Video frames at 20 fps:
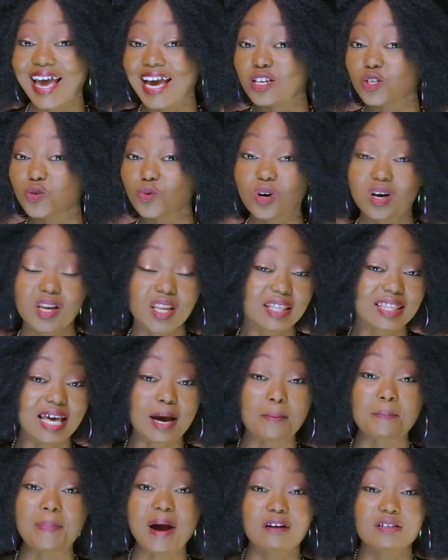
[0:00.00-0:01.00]
and do all
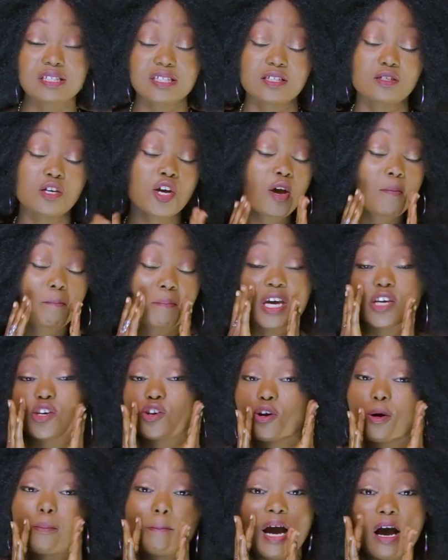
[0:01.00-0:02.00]
of that pouting,
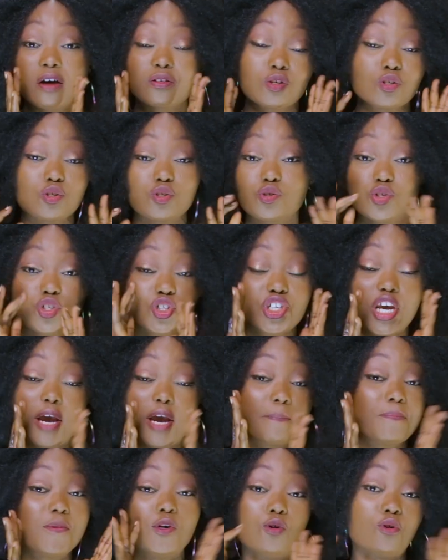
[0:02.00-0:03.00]
make your mouth
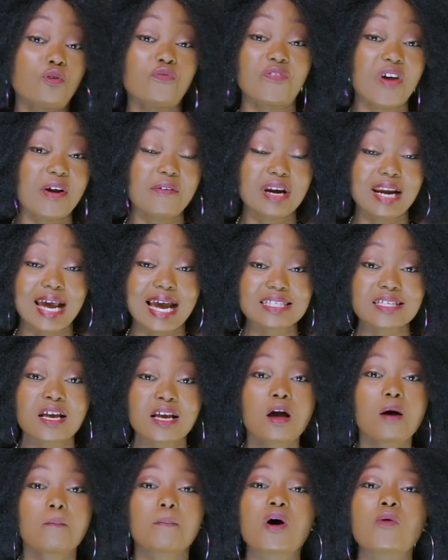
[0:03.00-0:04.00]
shape look very
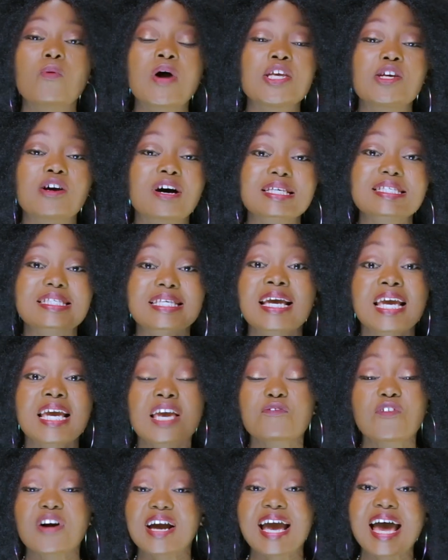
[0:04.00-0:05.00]
nice. But when you're
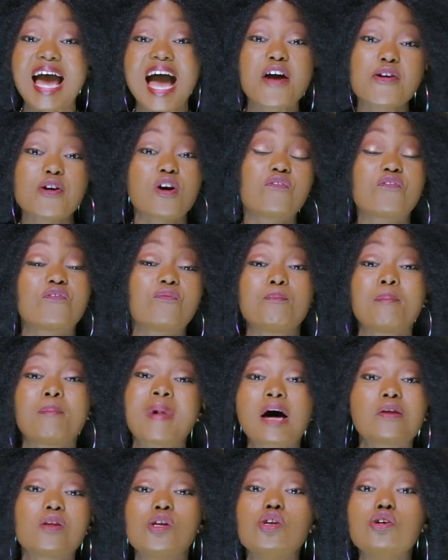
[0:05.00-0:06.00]
singing, forget how your
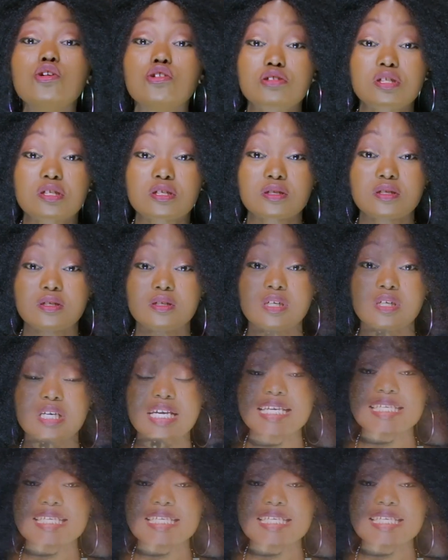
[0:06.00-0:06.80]
mouth looks.